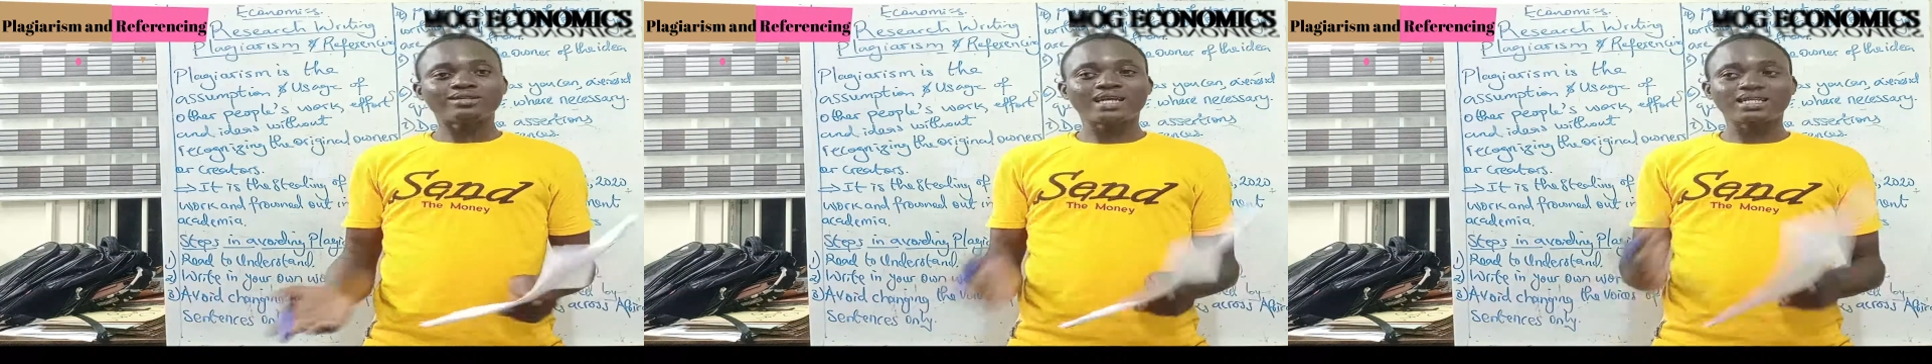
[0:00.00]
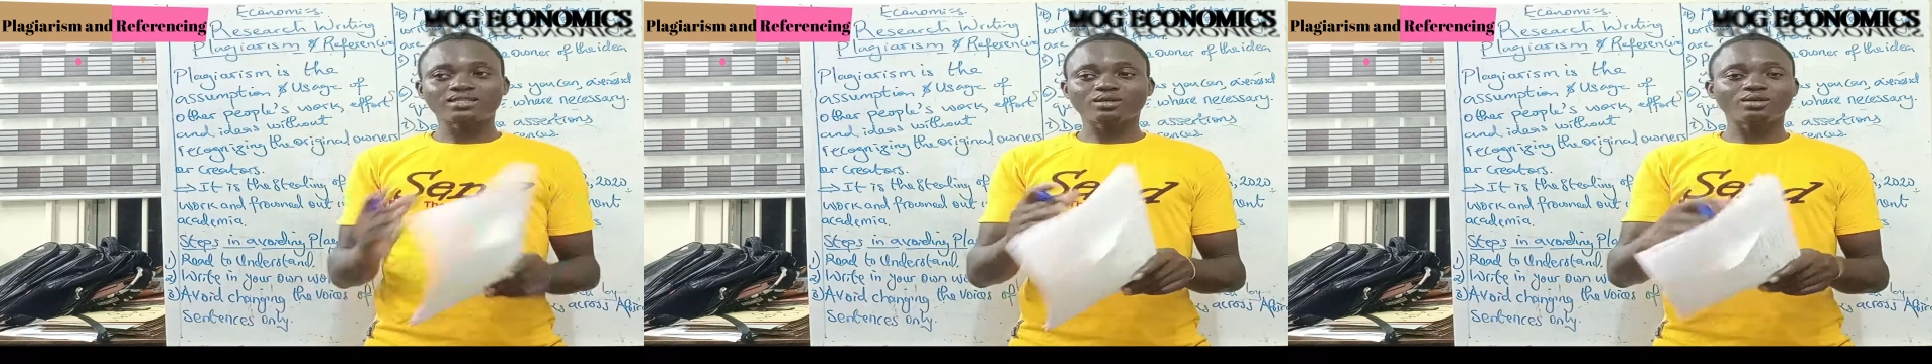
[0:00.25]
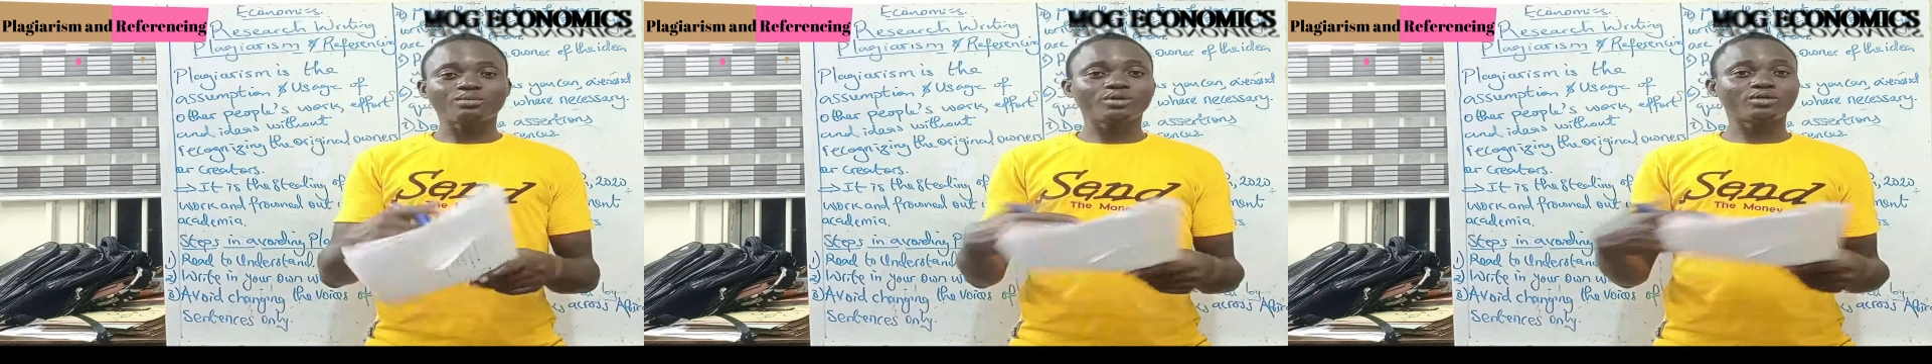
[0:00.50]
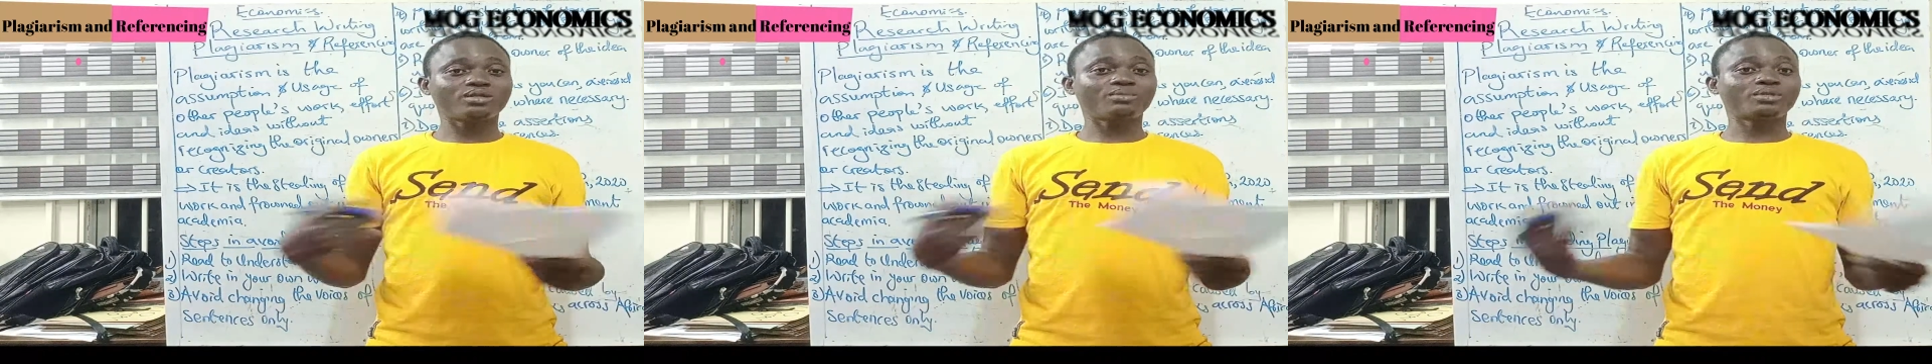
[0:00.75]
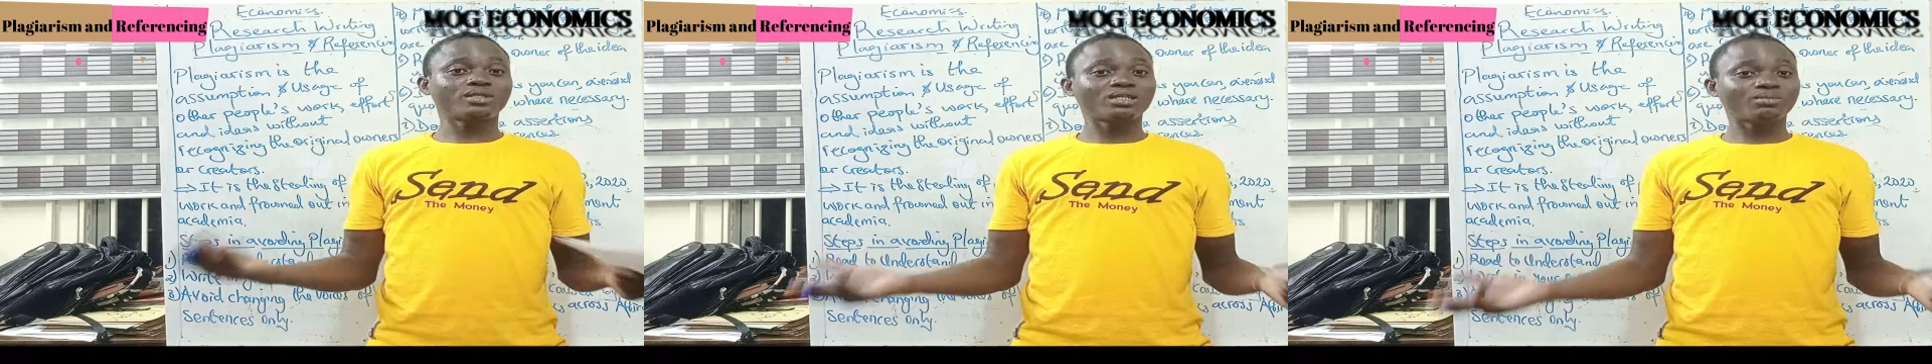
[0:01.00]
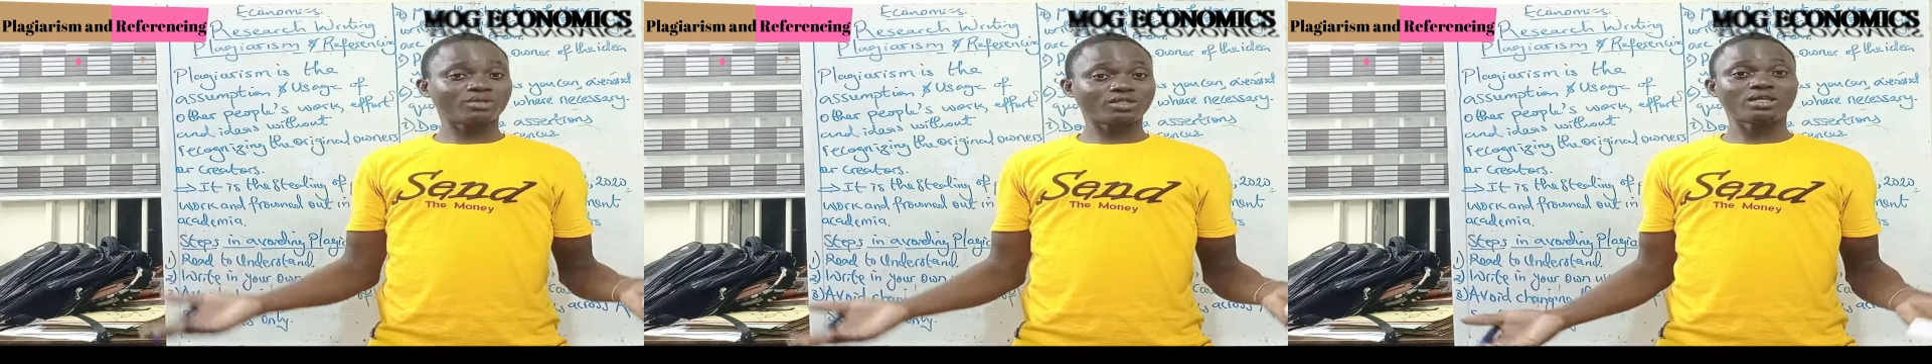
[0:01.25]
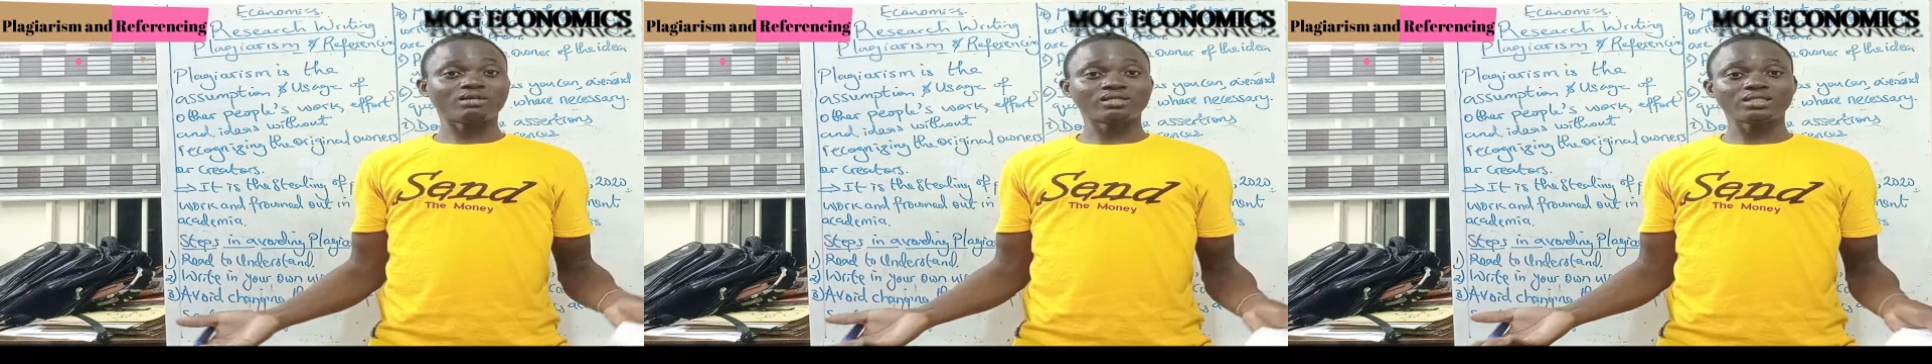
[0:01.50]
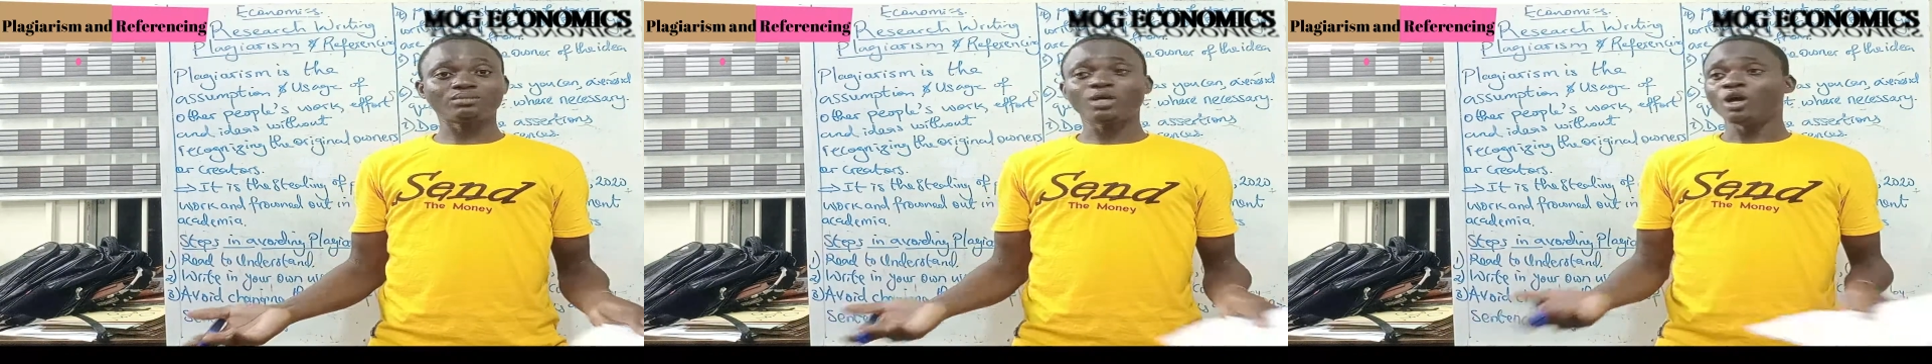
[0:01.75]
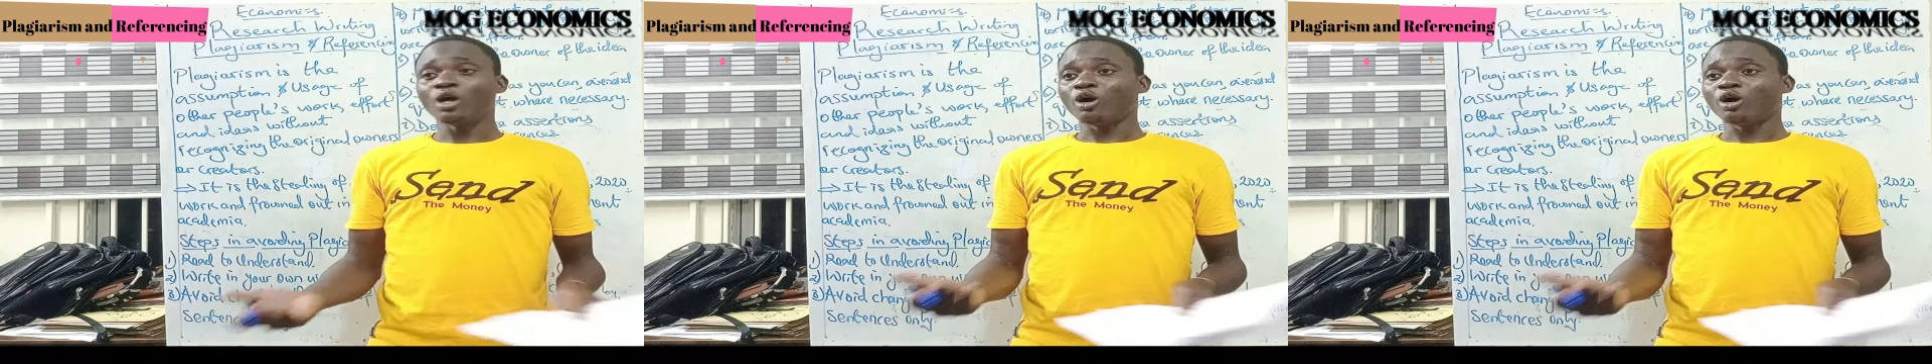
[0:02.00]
That is going to be 100% plagiarism.